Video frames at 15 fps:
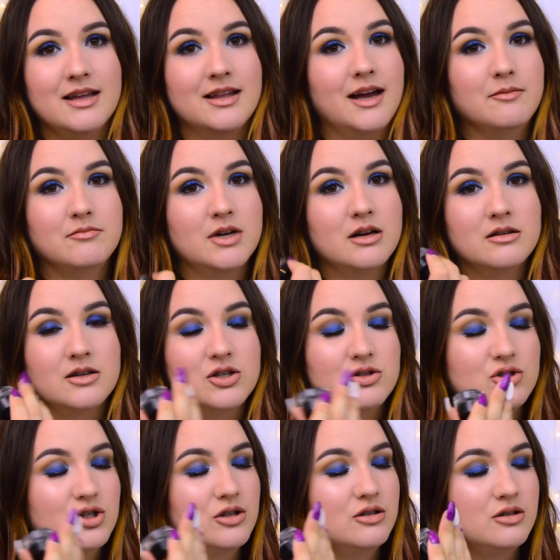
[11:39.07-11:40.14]
and I'm gonna
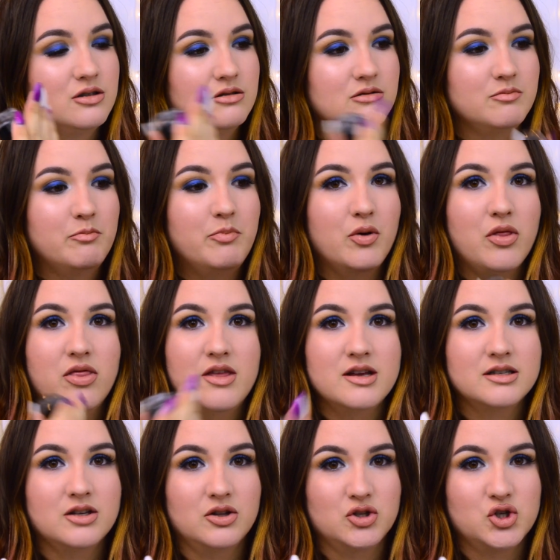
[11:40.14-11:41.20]
just put
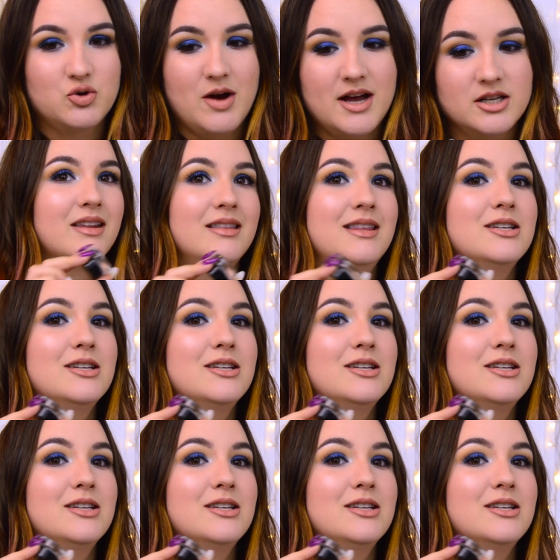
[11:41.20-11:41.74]
this on trash.